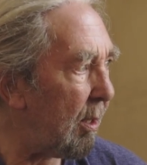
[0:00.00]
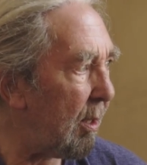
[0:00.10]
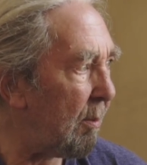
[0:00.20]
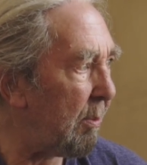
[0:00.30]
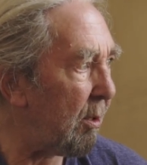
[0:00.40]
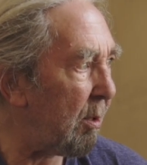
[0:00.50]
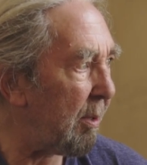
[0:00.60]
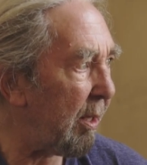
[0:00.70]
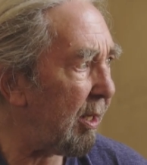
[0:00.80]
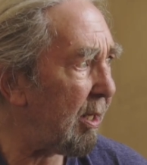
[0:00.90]
about it,
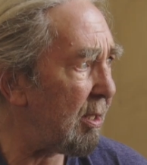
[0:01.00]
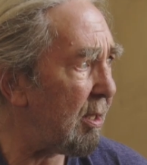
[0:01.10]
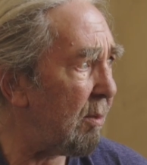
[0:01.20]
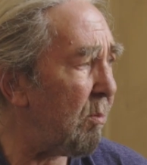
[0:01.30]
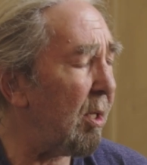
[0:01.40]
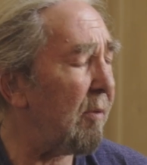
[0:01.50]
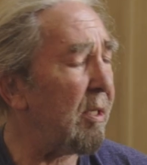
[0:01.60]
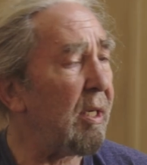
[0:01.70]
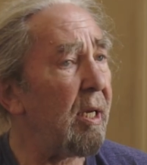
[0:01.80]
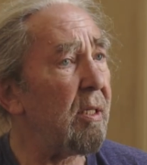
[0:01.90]
but I think we live
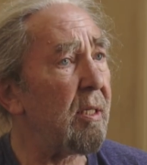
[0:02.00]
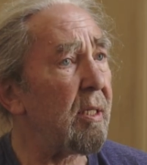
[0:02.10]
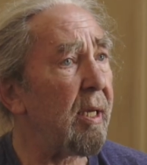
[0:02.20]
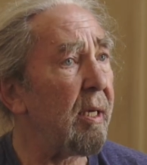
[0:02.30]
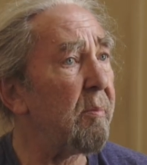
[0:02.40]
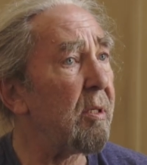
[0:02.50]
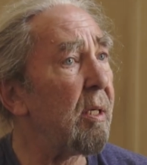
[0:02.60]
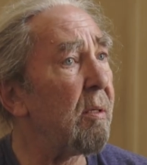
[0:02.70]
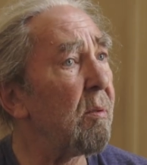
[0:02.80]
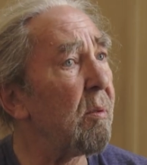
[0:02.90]
in dangerous times now,
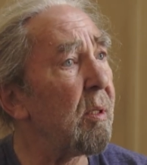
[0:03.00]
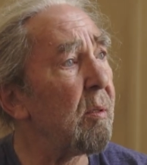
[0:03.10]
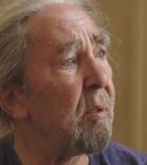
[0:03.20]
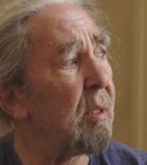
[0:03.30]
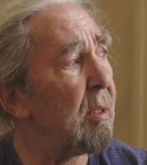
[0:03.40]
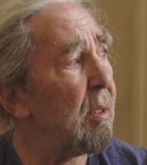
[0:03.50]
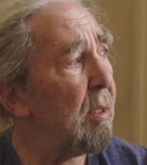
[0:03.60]
where